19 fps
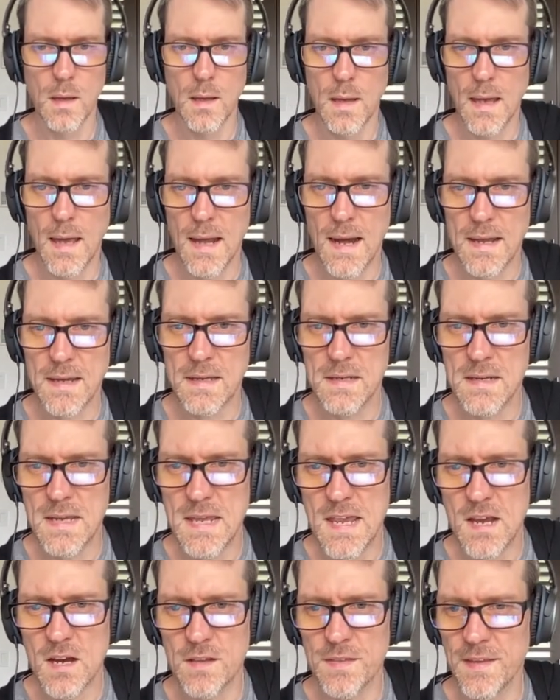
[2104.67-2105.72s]
And I can
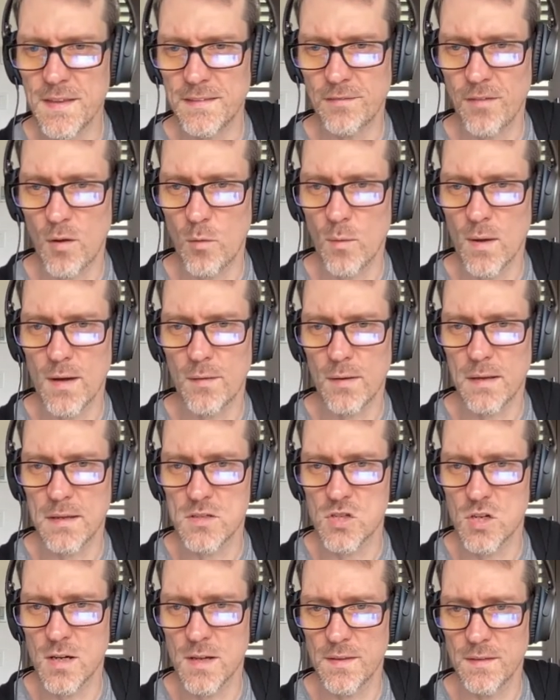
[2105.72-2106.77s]
hear these if I want to. I can
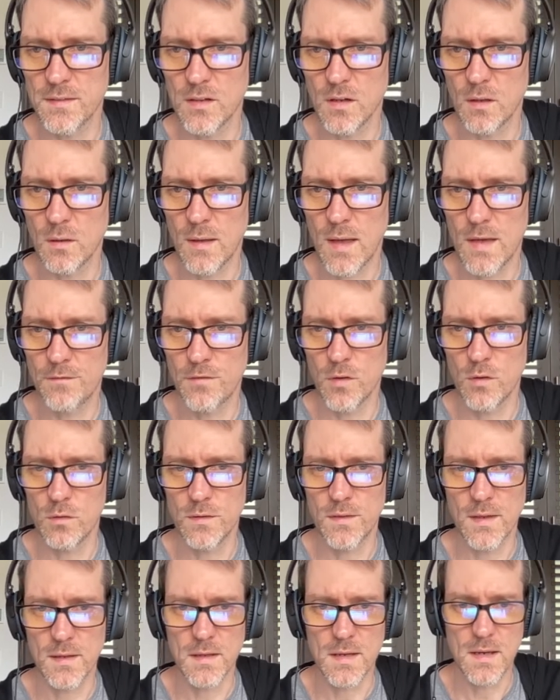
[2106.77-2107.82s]
turn on this little headphone
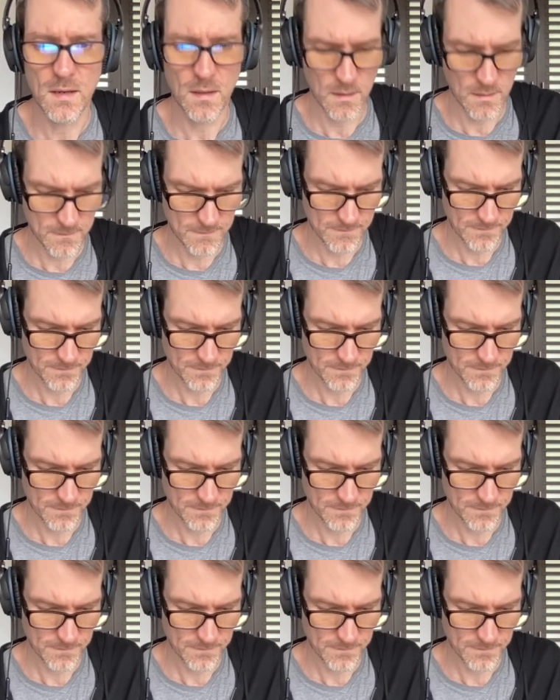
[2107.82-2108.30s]
thing here.